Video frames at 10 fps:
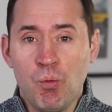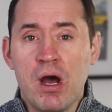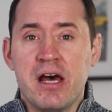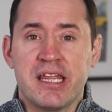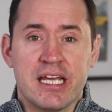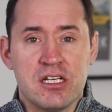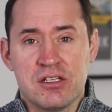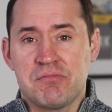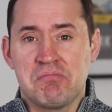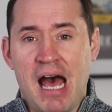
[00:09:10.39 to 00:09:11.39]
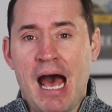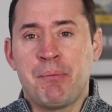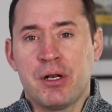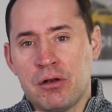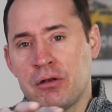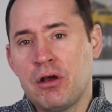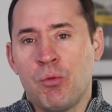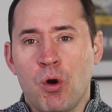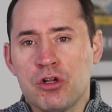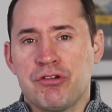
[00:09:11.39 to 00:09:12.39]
where things happen and what